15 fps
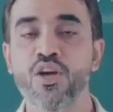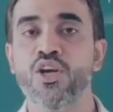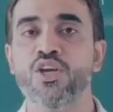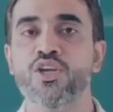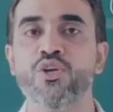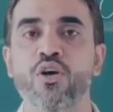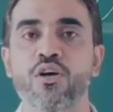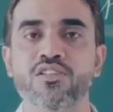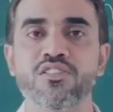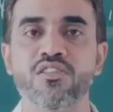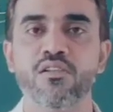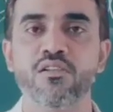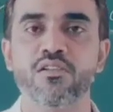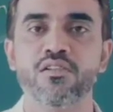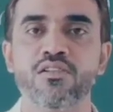your
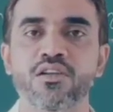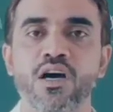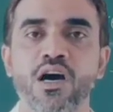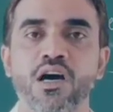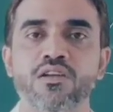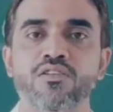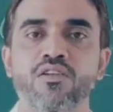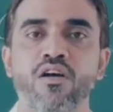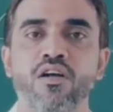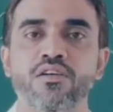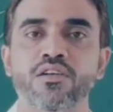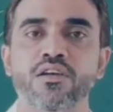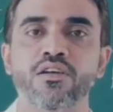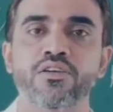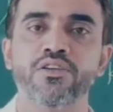children are
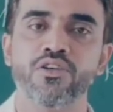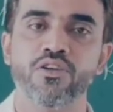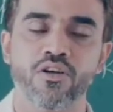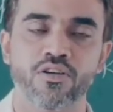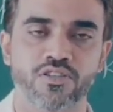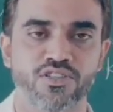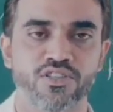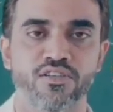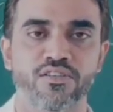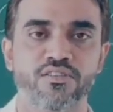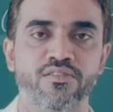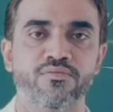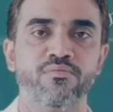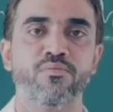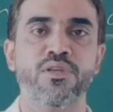not your
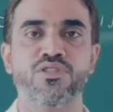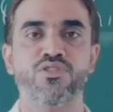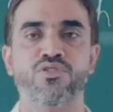children. Means to